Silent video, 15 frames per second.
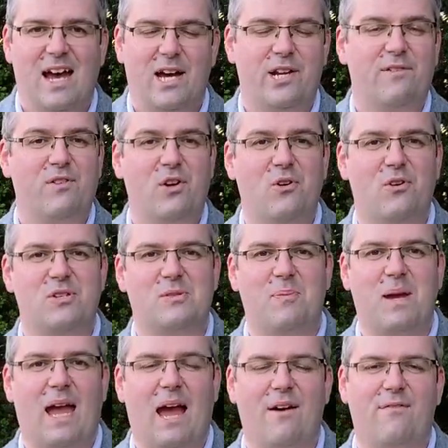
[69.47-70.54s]
And of course,
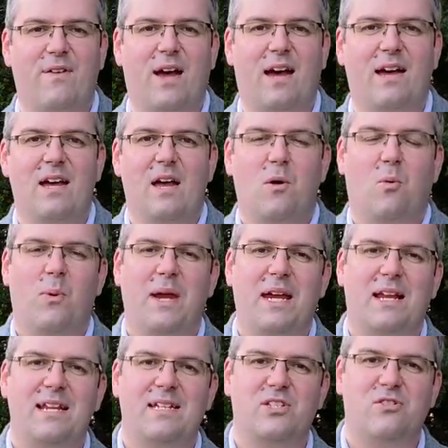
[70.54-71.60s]
we have our
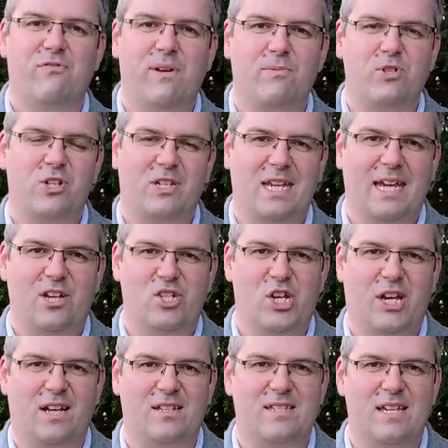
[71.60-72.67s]
weekly scripture
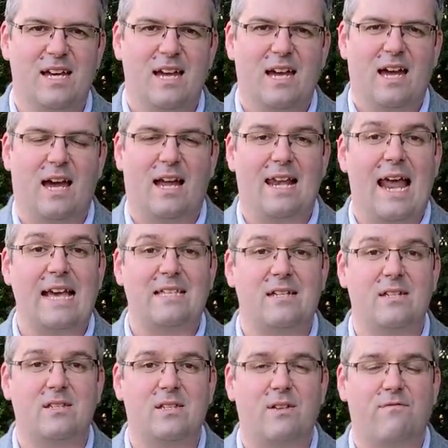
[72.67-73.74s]
teachings. Uh,
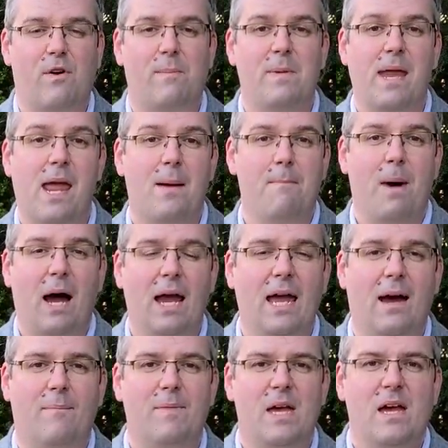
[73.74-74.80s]
Lessons from
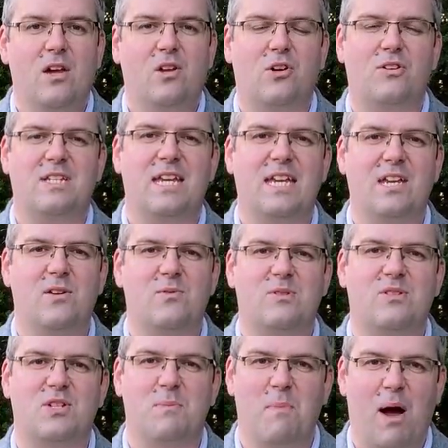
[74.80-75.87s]
Nehemiah
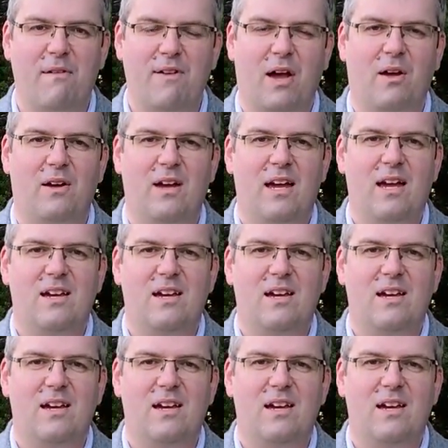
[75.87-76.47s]
continues tomorrow.